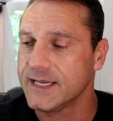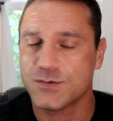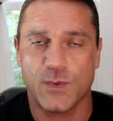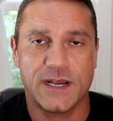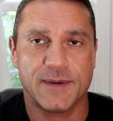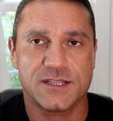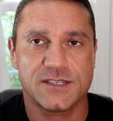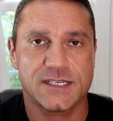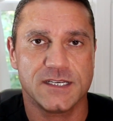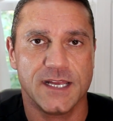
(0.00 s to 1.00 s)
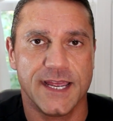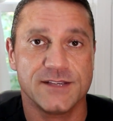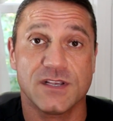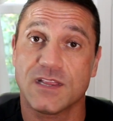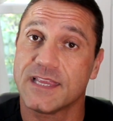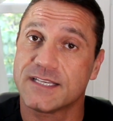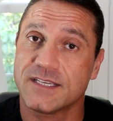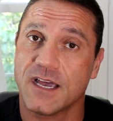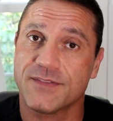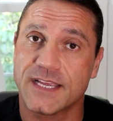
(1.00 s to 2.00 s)
Let's wait about 60 days.
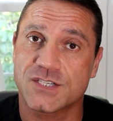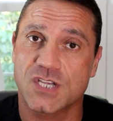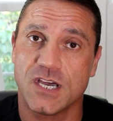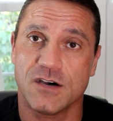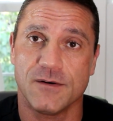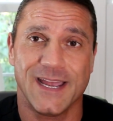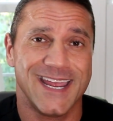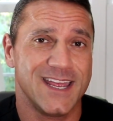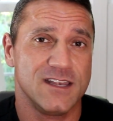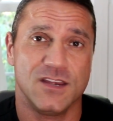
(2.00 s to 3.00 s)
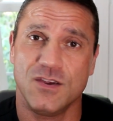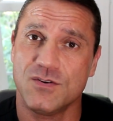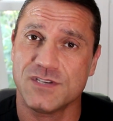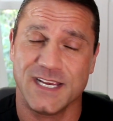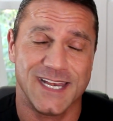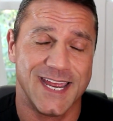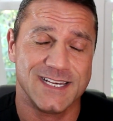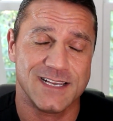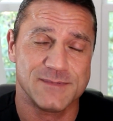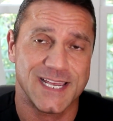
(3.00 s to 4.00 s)
Let's see how things go. And usually
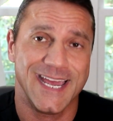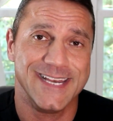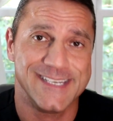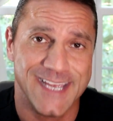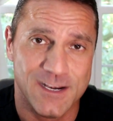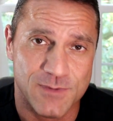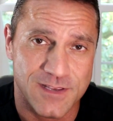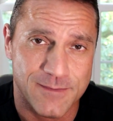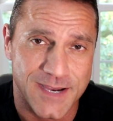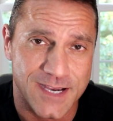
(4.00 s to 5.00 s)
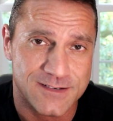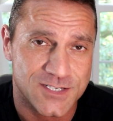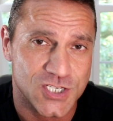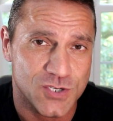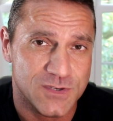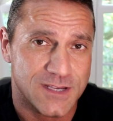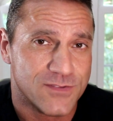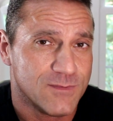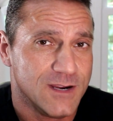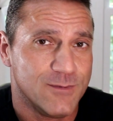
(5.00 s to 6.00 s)
9 times out of 10, within about 2 to
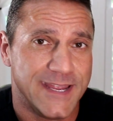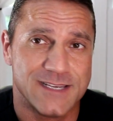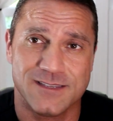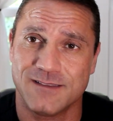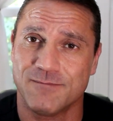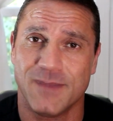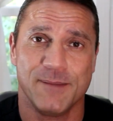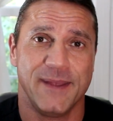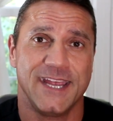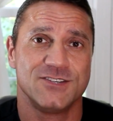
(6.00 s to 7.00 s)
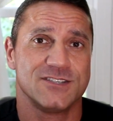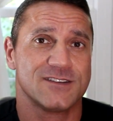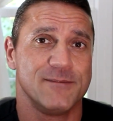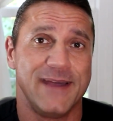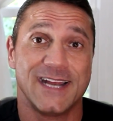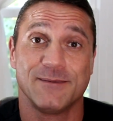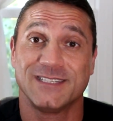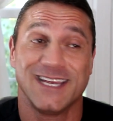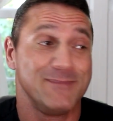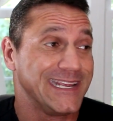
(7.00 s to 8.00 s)
3 weeks, my patients come back to
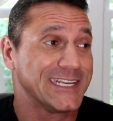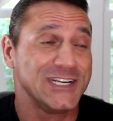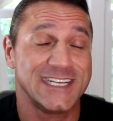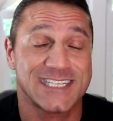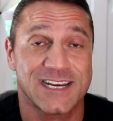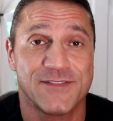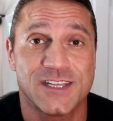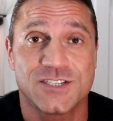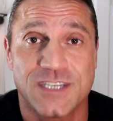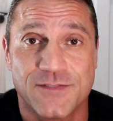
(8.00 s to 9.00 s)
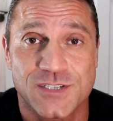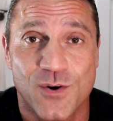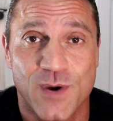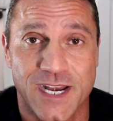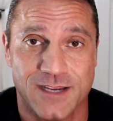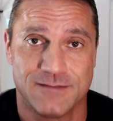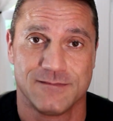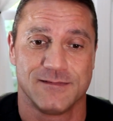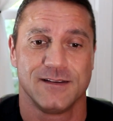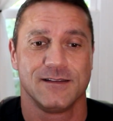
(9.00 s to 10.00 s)
me and say, my goodness, I can feel a difference already.
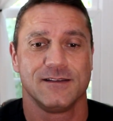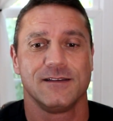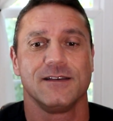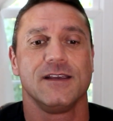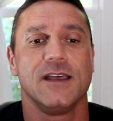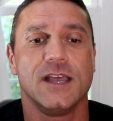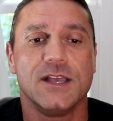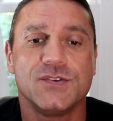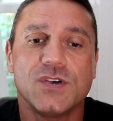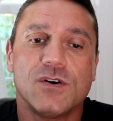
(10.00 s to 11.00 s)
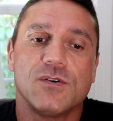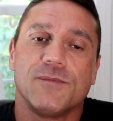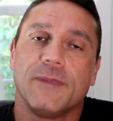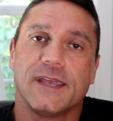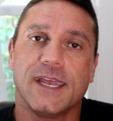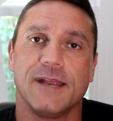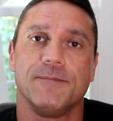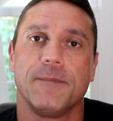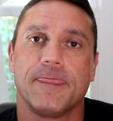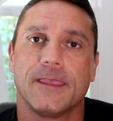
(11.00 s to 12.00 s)
So
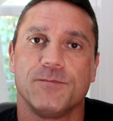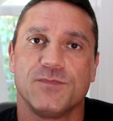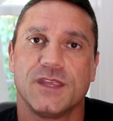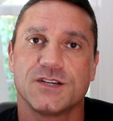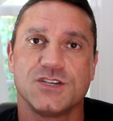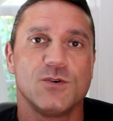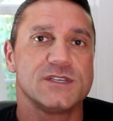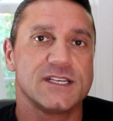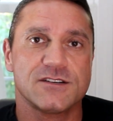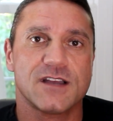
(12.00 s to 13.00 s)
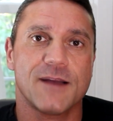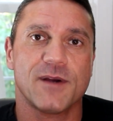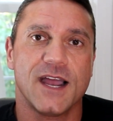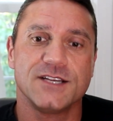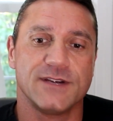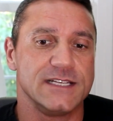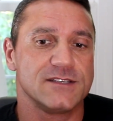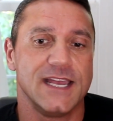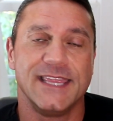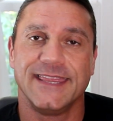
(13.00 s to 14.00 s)
again, There's no essential
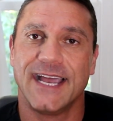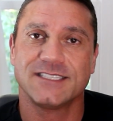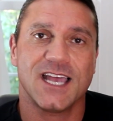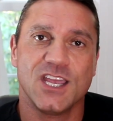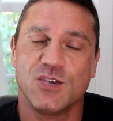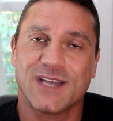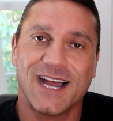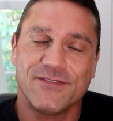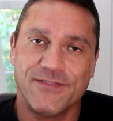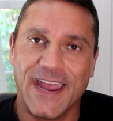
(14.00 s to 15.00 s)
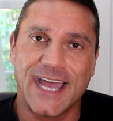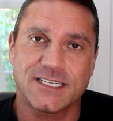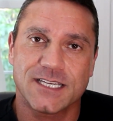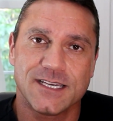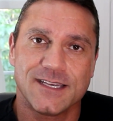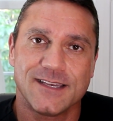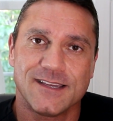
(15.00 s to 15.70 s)
carbohydrates, and that's how you got fat,